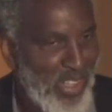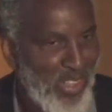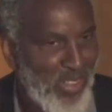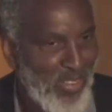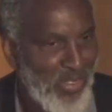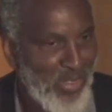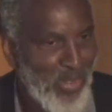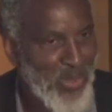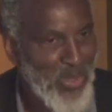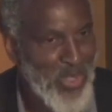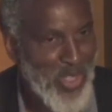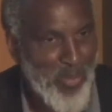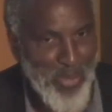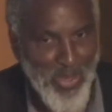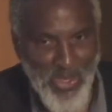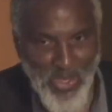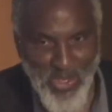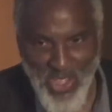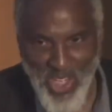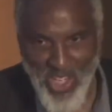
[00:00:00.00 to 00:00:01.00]
Those numbers
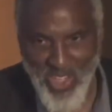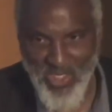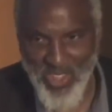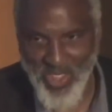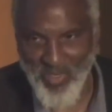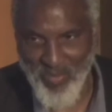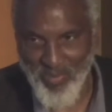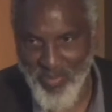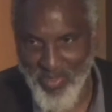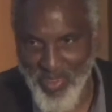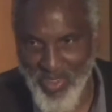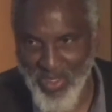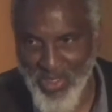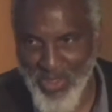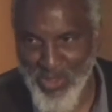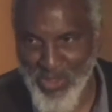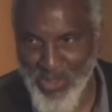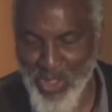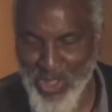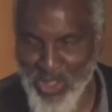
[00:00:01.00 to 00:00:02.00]
are changing.
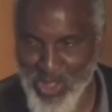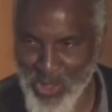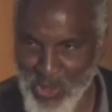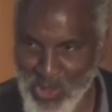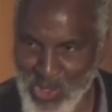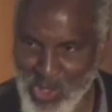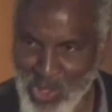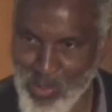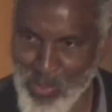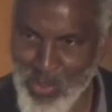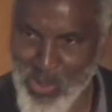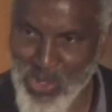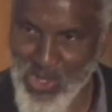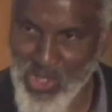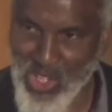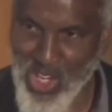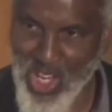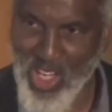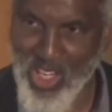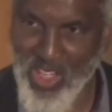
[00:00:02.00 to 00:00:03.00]
So as those numbers
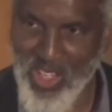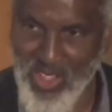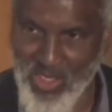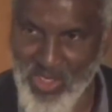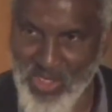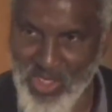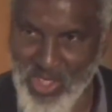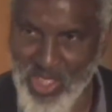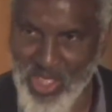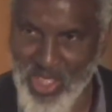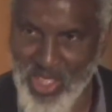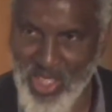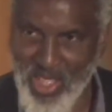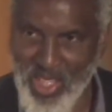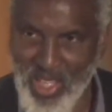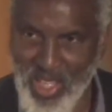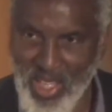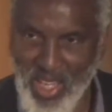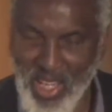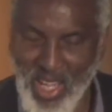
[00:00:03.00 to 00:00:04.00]
change
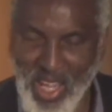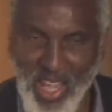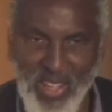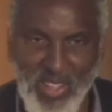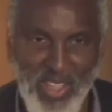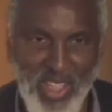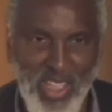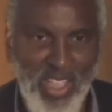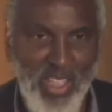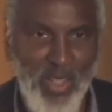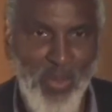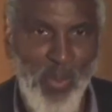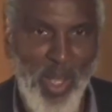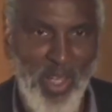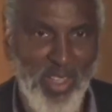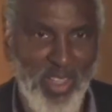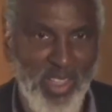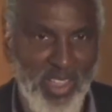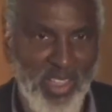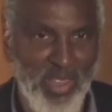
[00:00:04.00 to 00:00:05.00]
and the
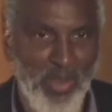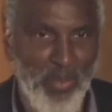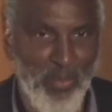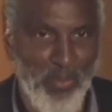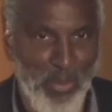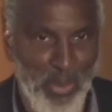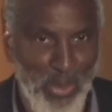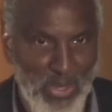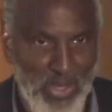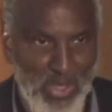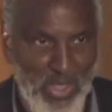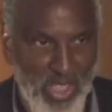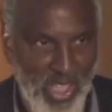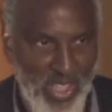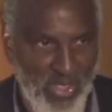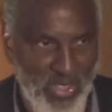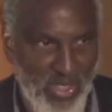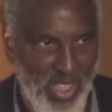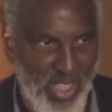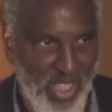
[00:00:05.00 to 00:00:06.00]
inequality
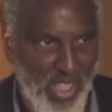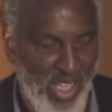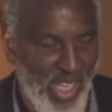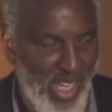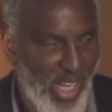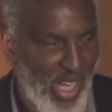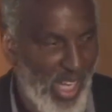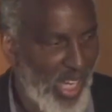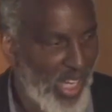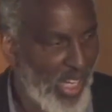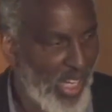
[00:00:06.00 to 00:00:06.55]
persists, it